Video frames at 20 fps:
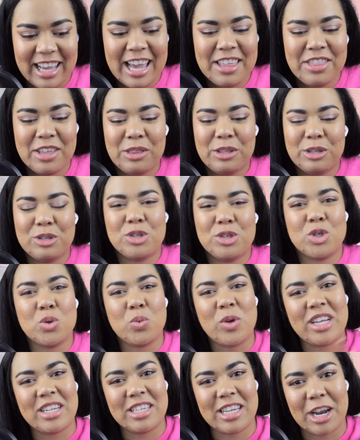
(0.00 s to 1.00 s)
and then the
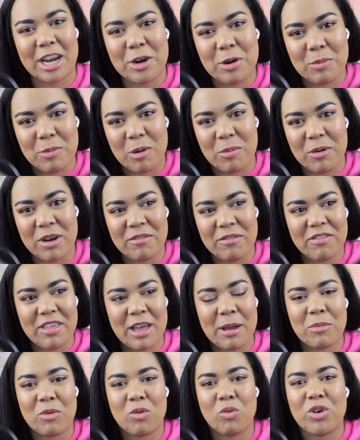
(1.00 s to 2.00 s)
sweet tender moment of
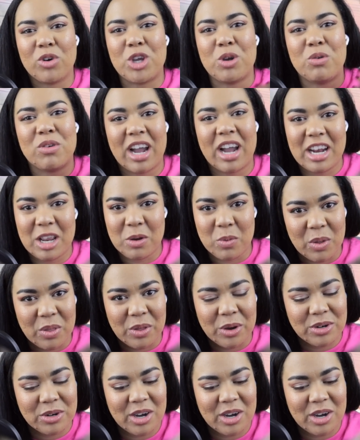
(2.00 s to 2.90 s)
them reuniting with their